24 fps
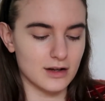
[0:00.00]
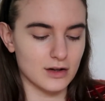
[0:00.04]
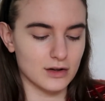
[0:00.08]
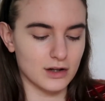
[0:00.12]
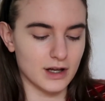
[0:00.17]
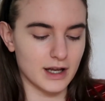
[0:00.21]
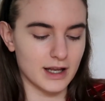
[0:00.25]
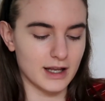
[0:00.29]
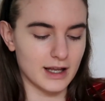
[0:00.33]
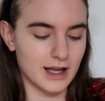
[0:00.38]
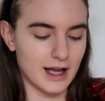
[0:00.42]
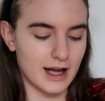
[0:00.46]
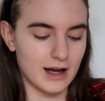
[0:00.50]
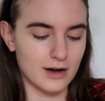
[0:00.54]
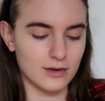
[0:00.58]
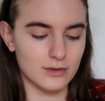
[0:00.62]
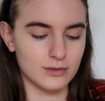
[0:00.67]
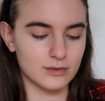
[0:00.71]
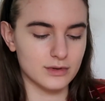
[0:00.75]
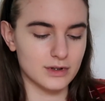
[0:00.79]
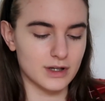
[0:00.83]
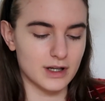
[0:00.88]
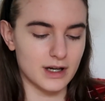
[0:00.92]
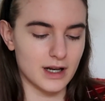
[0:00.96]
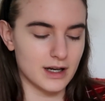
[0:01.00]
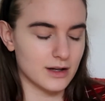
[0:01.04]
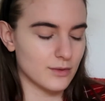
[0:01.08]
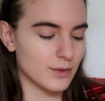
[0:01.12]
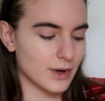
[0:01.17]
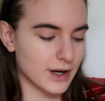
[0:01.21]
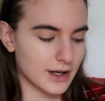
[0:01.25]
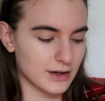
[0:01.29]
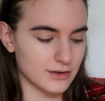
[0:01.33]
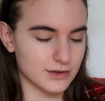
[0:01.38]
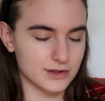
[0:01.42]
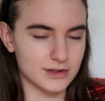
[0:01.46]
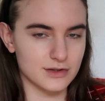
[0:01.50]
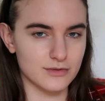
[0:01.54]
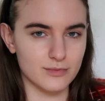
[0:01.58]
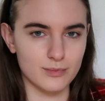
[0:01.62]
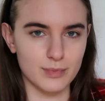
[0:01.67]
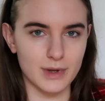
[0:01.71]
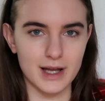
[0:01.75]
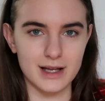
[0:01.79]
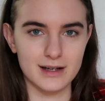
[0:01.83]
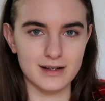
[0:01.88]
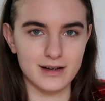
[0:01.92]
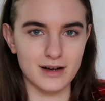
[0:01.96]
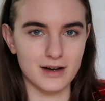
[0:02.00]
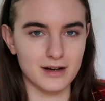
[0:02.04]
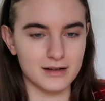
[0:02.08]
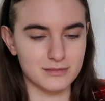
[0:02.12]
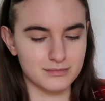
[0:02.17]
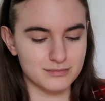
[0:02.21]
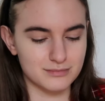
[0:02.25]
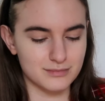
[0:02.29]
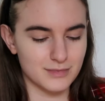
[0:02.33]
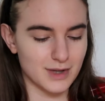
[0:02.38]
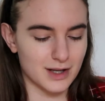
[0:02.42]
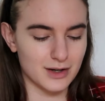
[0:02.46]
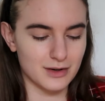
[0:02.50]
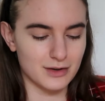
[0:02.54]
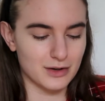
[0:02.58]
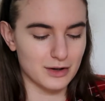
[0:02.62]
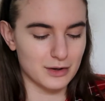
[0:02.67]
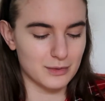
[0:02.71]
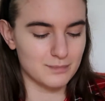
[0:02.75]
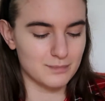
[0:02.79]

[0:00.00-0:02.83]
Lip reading: You're like, how could anyone else have played her? I don't know.